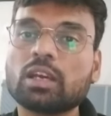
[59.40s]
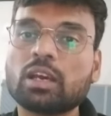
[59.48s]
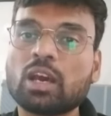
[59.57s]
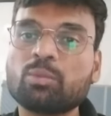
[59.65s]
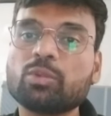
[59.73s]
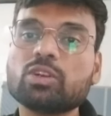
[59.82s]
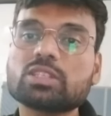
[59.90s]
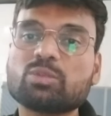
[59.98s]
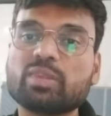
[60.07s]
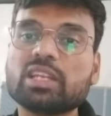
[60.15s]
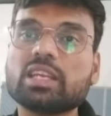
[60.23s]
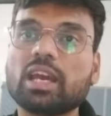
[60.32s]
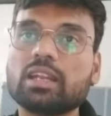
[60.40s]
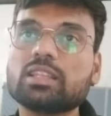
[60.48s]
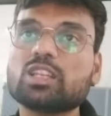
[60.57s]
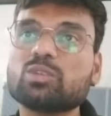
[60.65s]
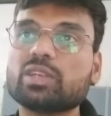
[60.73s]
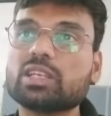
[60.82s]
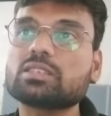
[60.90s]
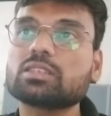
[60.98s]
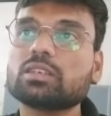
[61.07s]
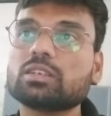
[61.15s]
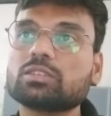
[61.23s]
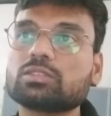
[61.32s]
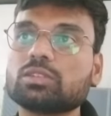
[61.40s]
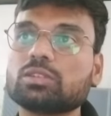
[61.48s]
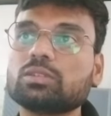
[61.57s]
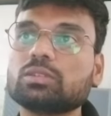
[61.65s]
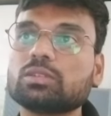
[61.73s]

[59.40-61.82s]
upload another image, so